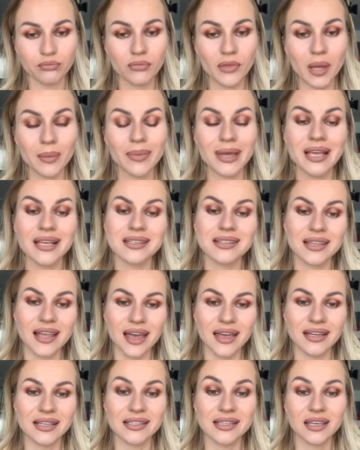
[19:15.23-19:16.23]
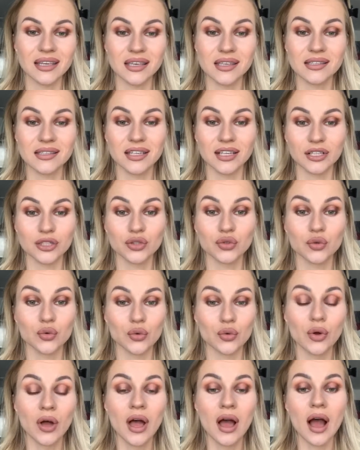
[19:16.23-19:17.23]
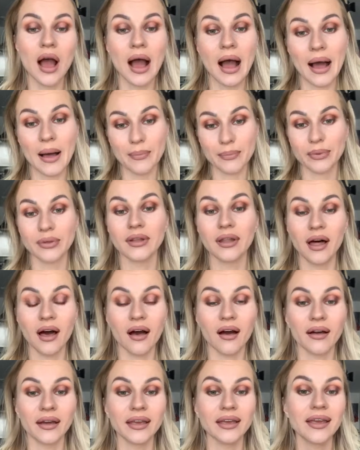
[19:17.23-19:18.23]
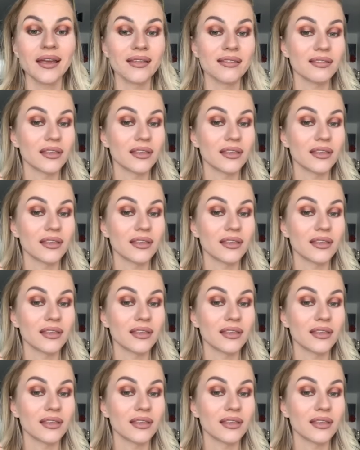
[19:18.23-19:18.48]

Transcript: because then it's easier to apply